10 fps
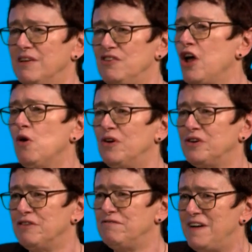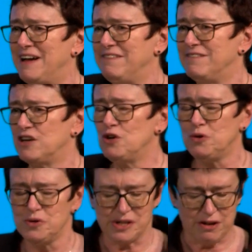no one could find the
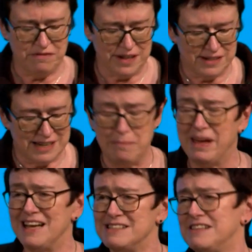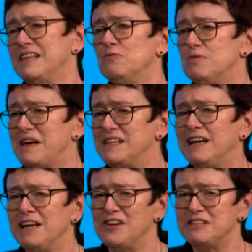cause of, and I began to think were
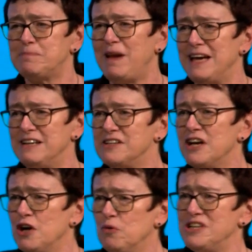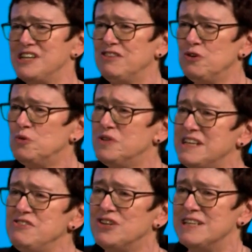medically unexplained, which I thought was
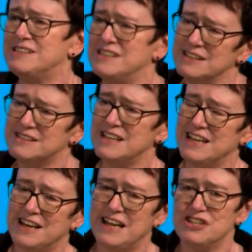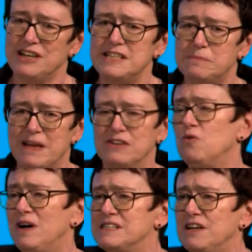interesting, seeing I'd actually spent
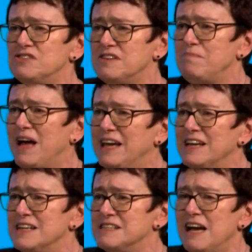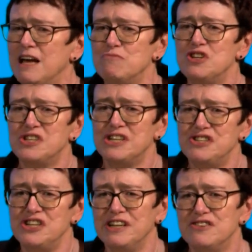quite a lot of my time
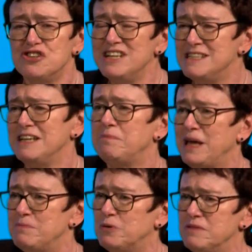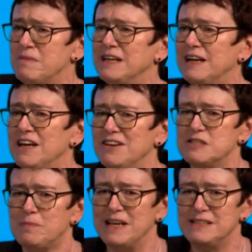researching and treating people with medically
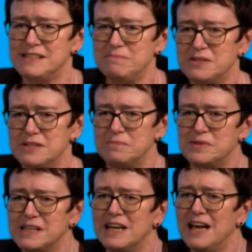unexplained symptoms.